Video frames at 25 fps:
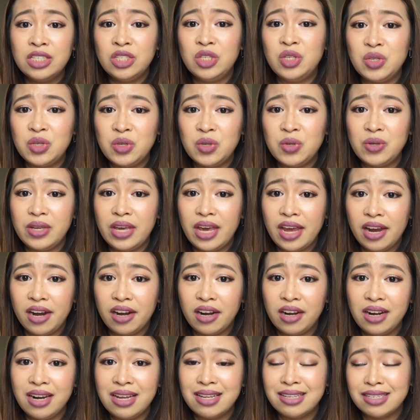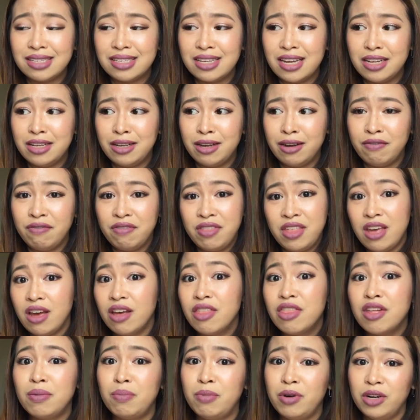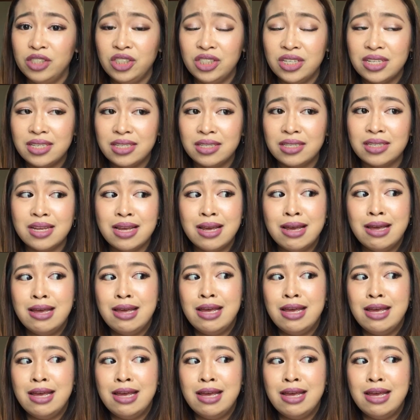DUcare instead of the other brushes.